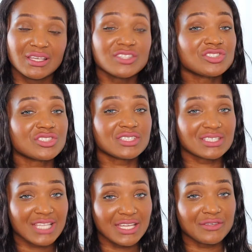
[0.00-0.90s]
It's just a
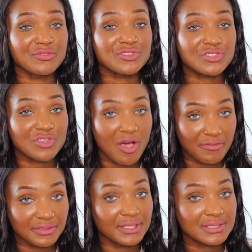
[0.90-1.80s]
sign of
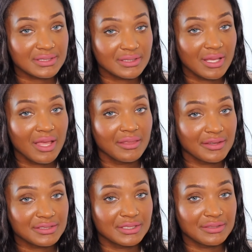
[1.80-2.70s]
softness.
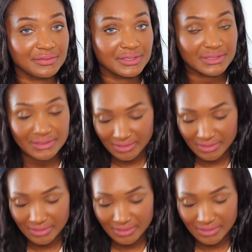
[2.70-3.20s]
There's a difference.